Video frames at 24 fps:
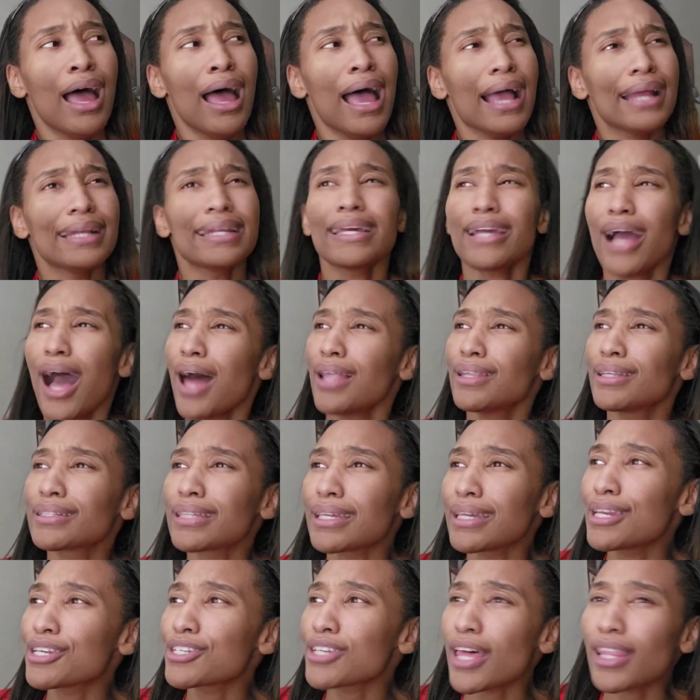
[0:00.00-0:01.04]
And they all look
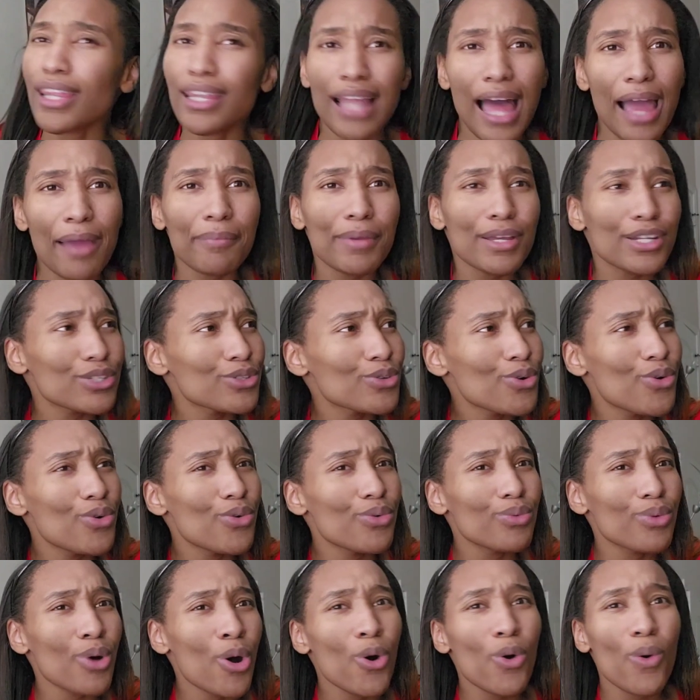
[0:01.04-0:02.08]
at each other like,
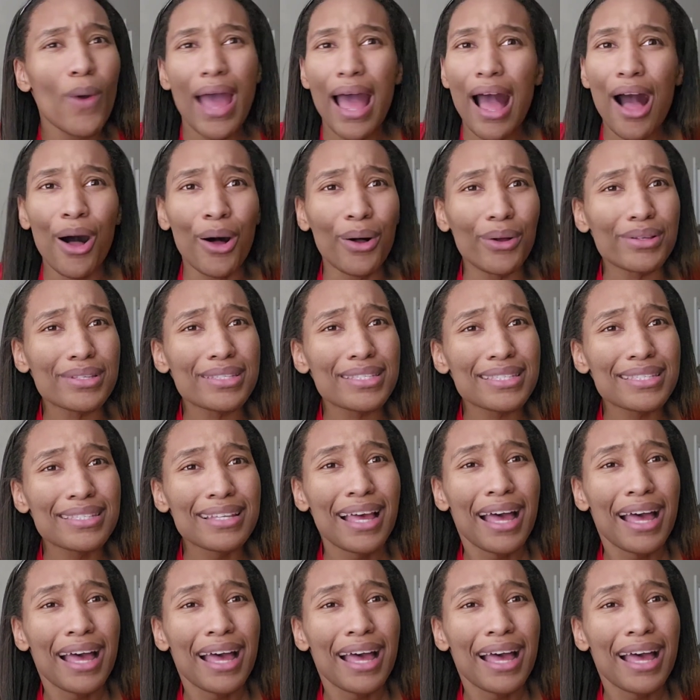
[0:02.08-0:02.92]
bitch, who, who else?